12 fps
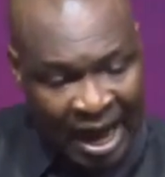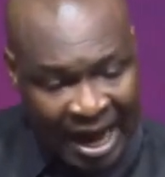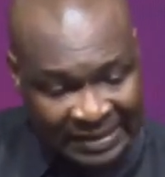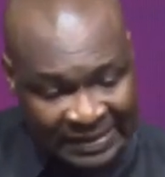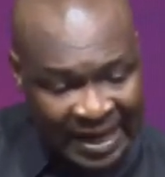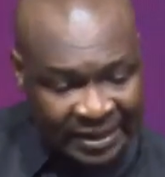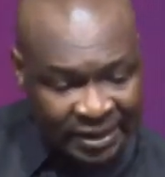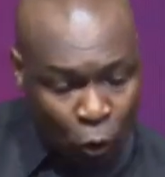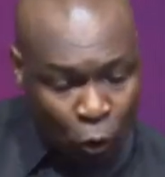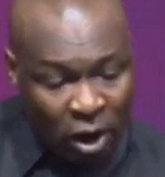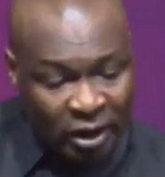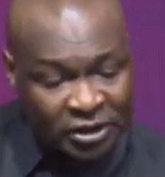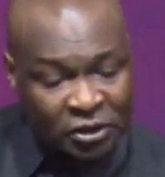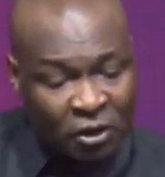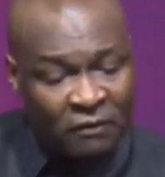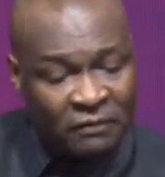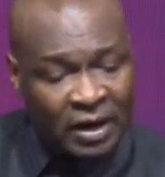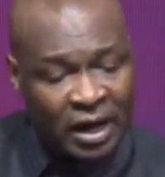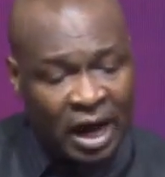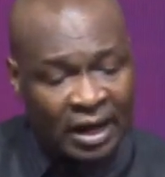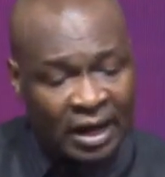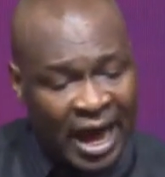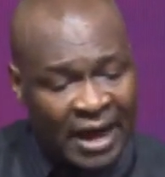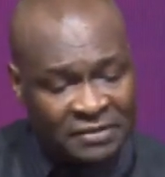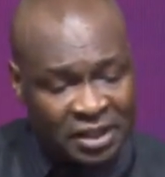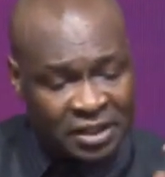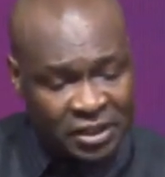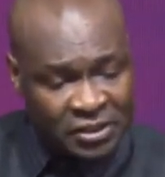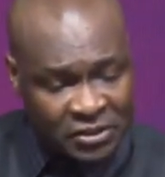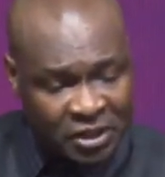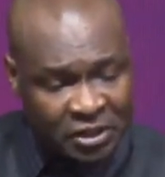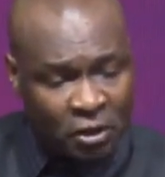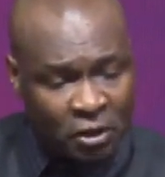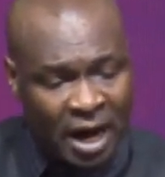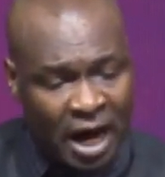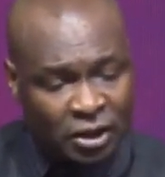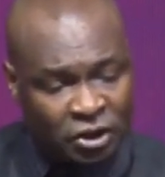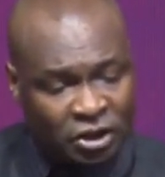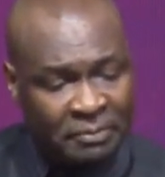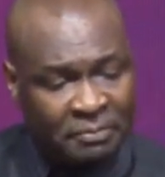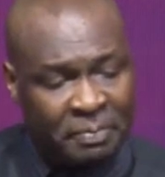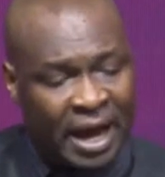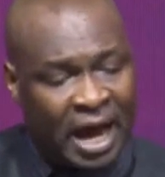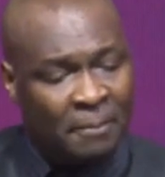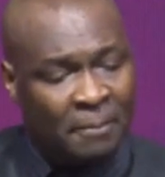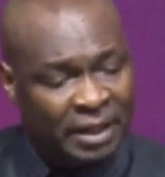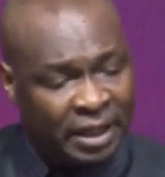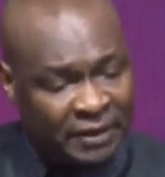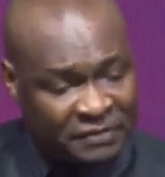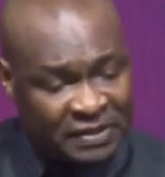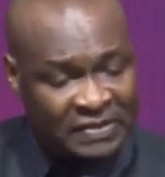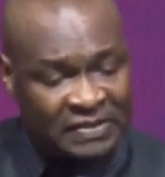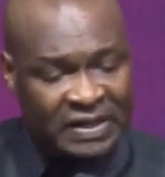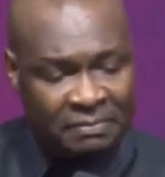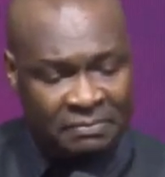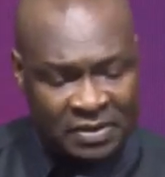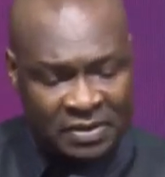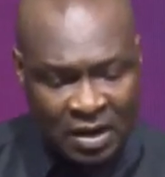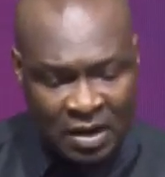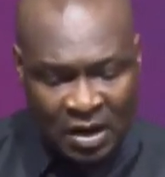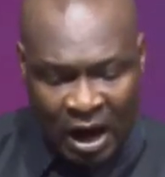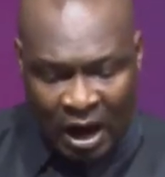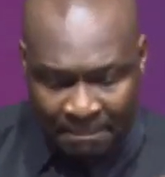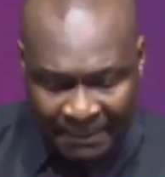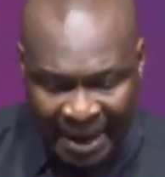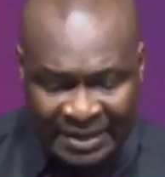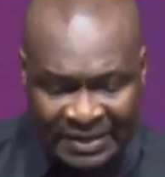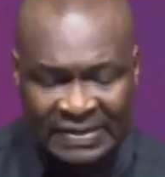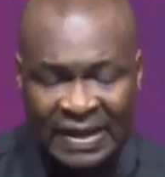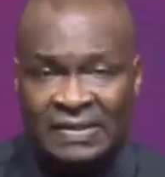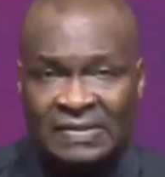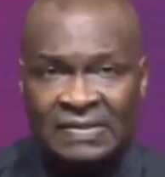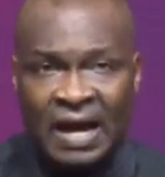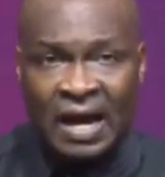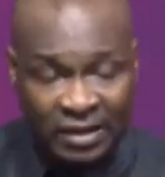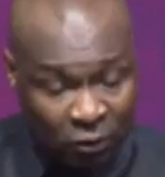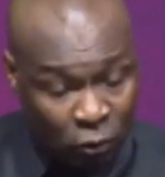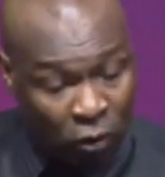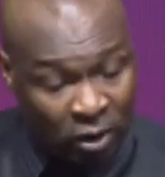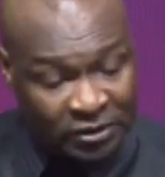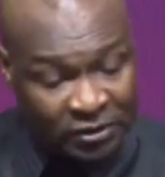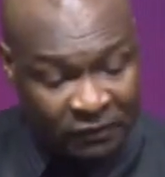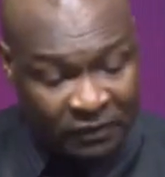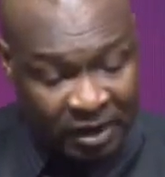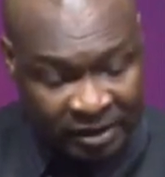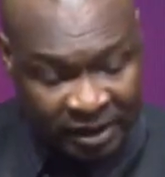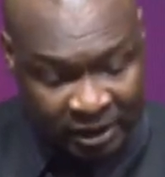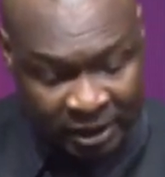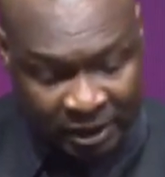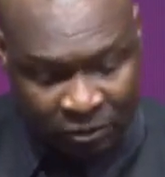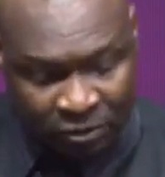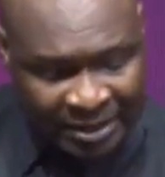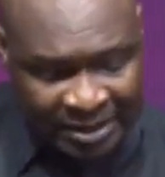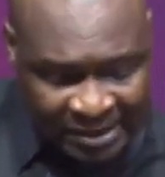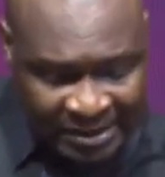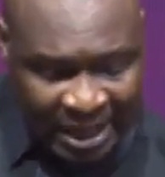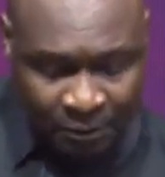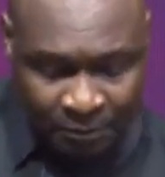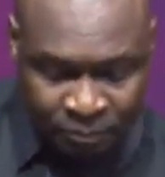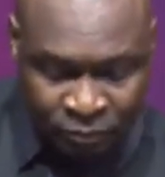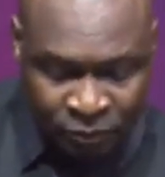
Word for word: I said the quality of our lives in this kingdom are shaped by our belief systems, our mindsets, and the quality of our thinking. Write this down.